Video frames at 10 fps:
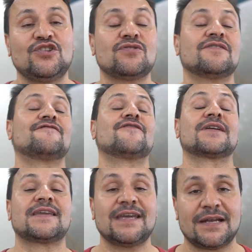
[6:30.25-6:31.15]
You could
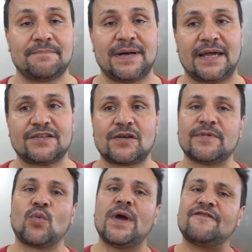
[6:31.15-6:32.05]
forget about it. So I'm
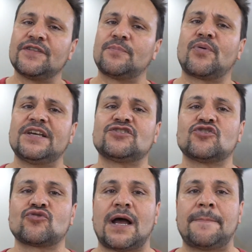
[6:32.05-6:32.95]
gonna wait for the price to
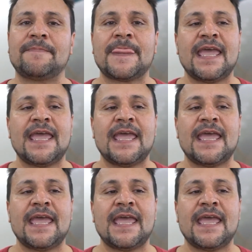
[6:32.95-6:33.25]
drop.